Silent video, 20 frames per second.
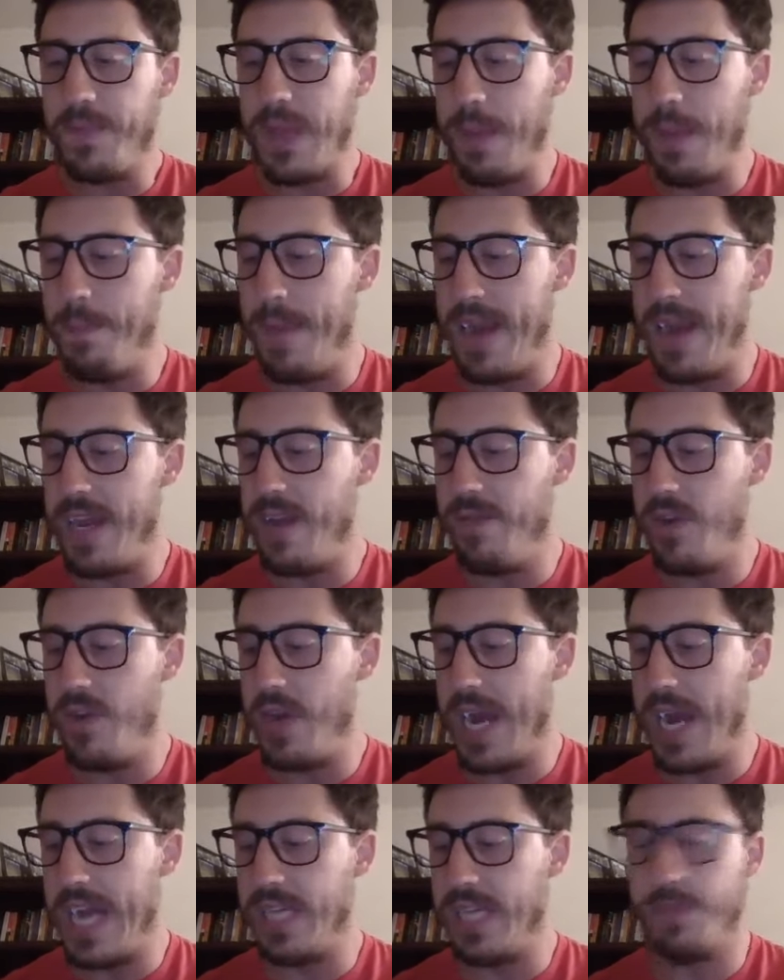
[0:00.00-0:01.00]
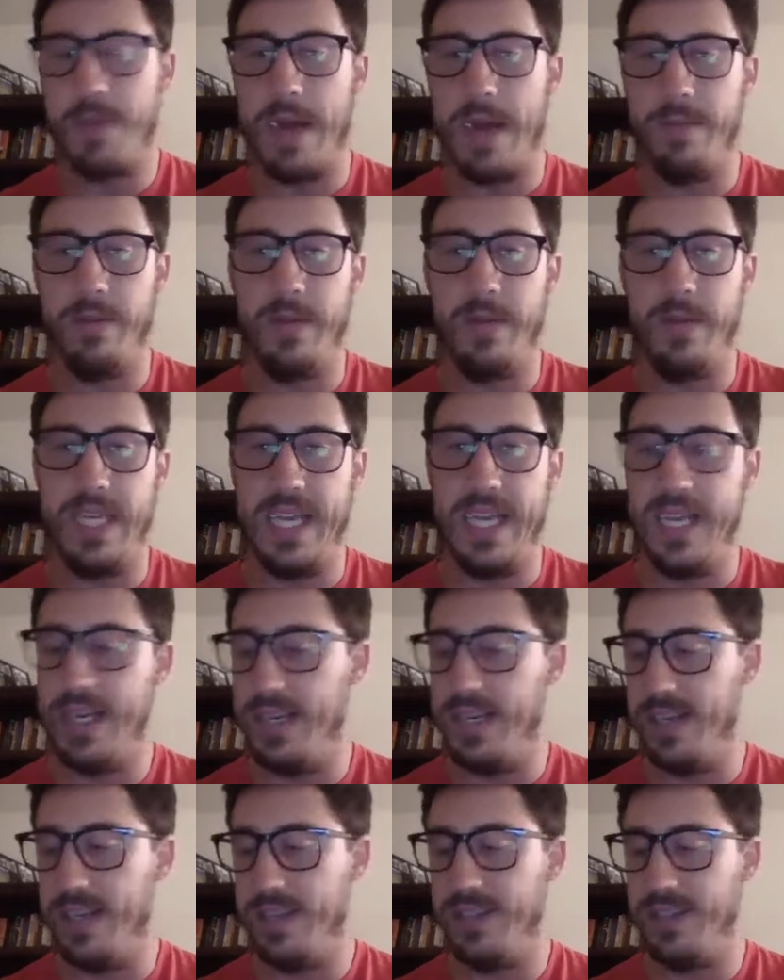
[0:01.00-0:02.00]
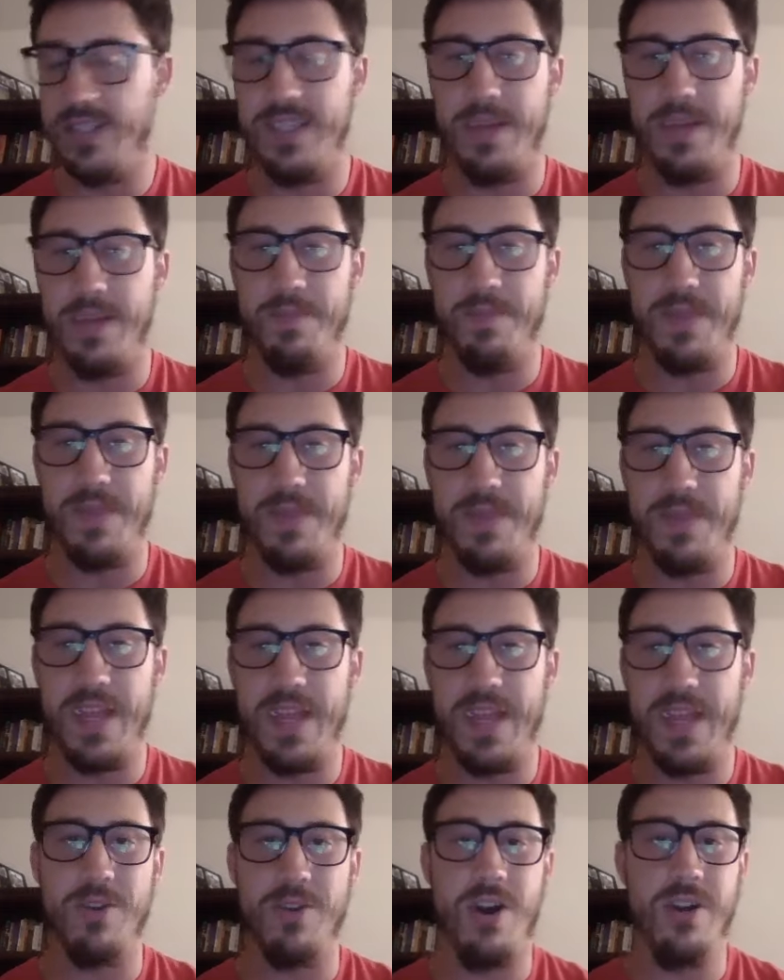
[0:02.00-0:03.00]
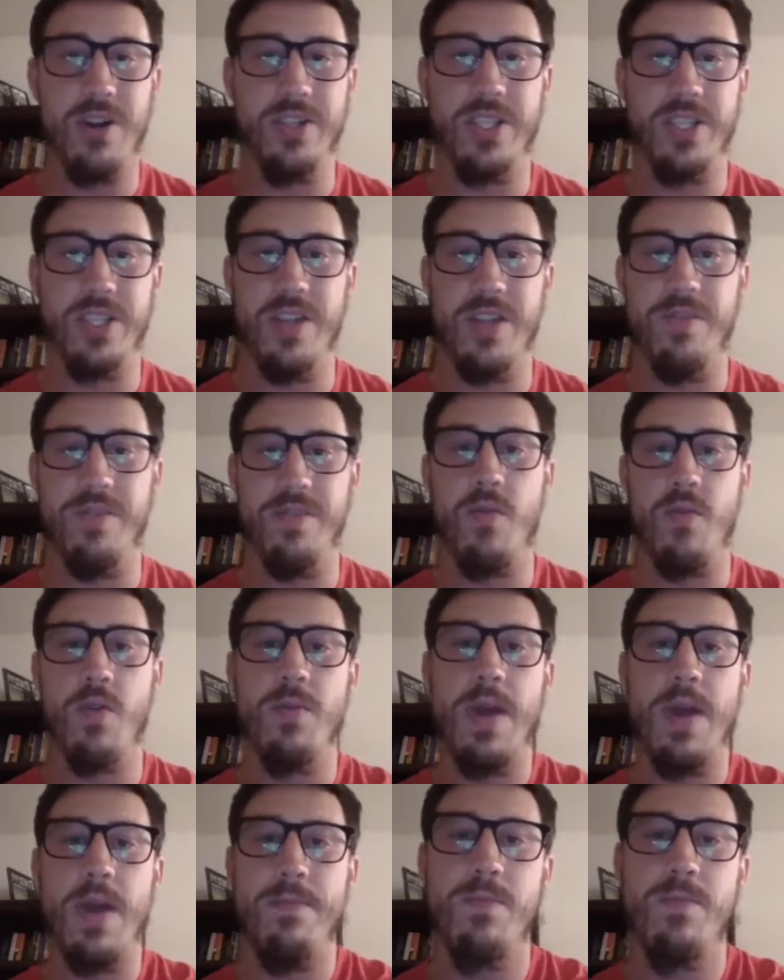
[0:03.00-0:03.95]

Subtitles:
Many of you guys probably did something in regards to the 4-rep